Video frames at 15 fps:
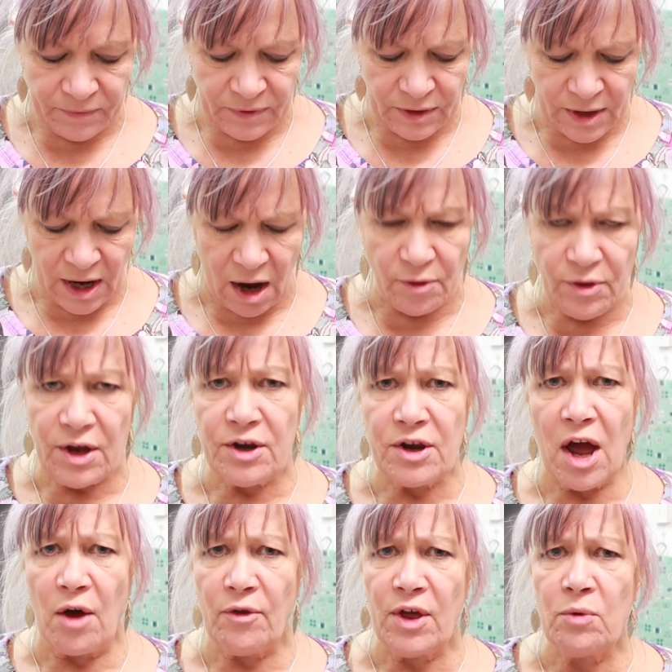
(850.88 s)
Now
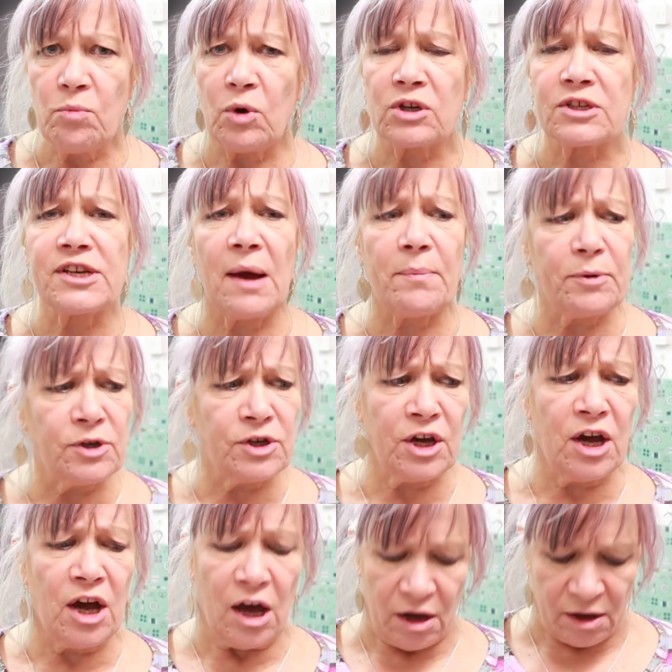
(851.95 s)
then, what's happened
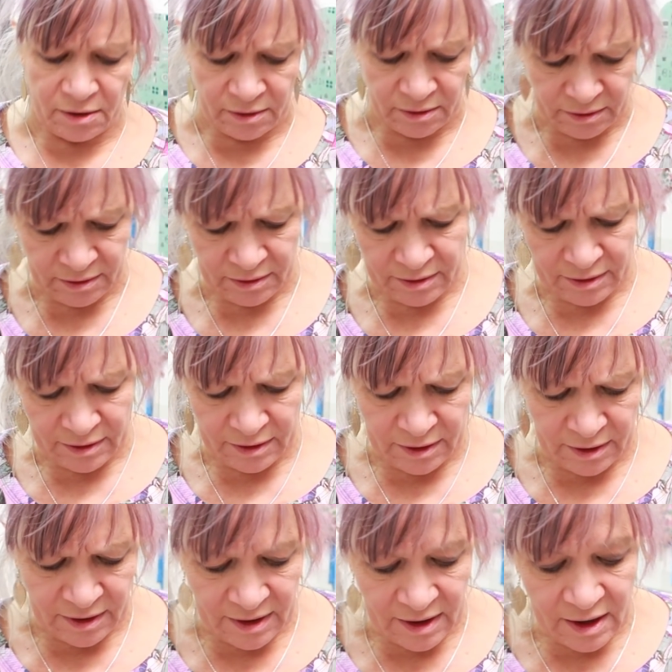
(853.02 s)
here?"
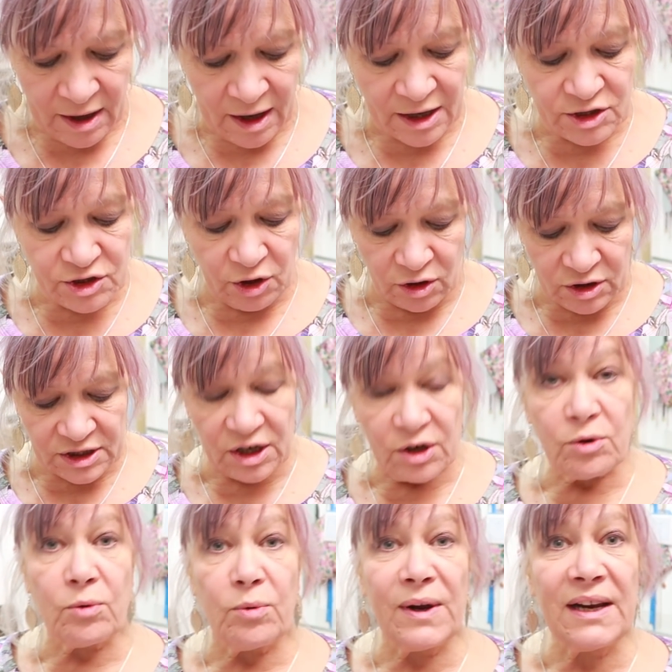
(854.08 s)
A doctor
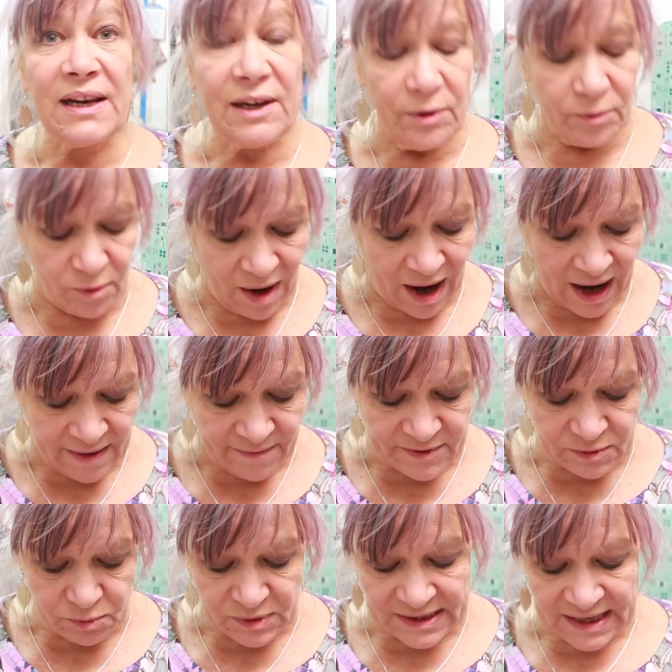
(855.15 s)
who quickly
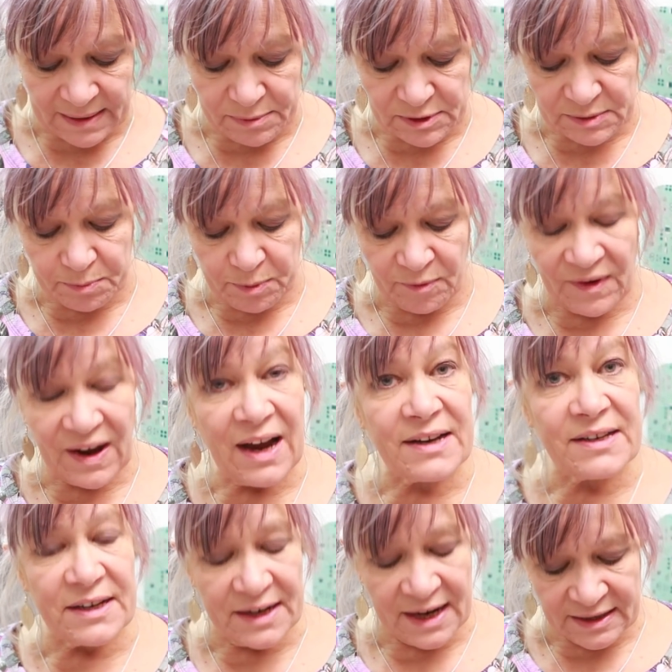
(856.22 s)
arrived was able to
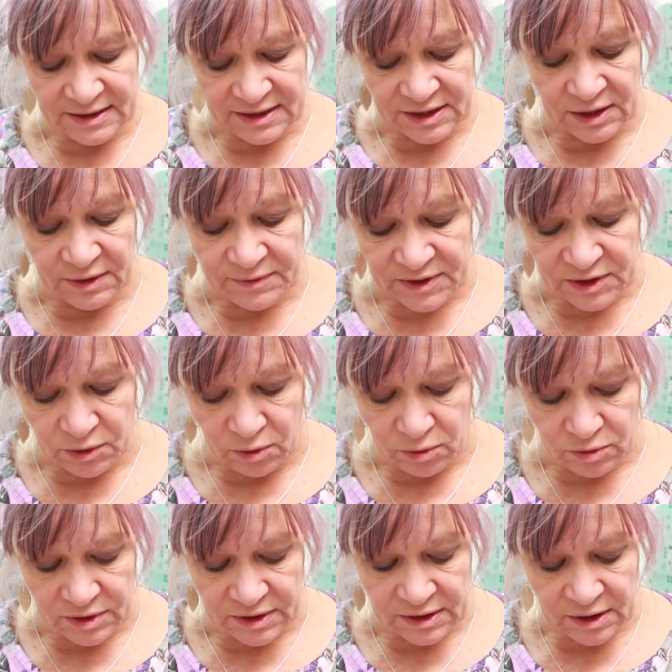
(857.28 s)
provide an answer of
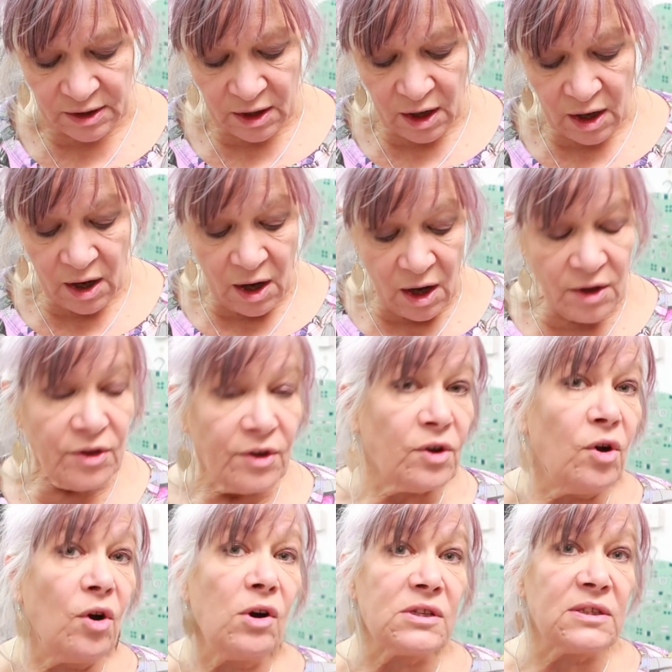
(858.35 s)
sorts. The
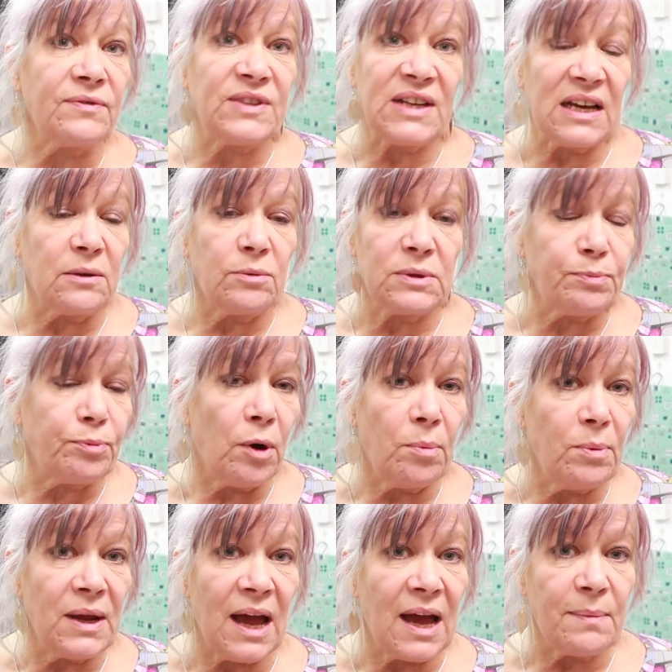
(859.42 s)
cause of death was
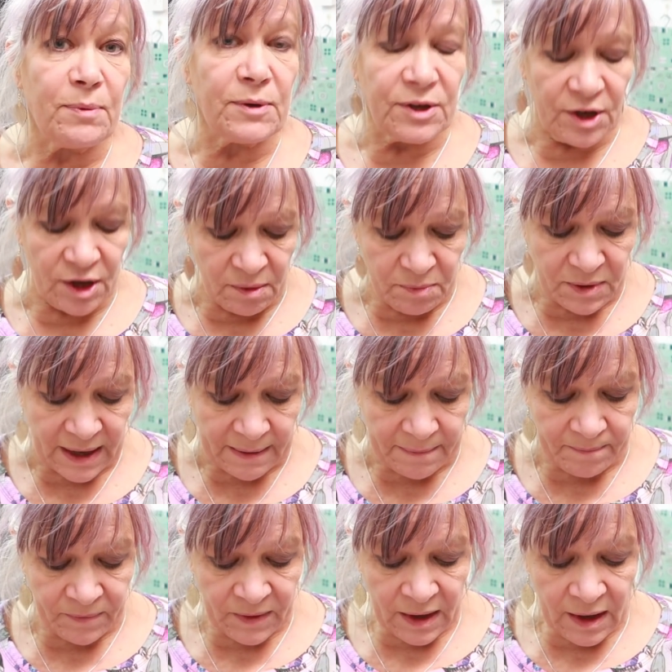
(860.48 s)
probably hypothermia.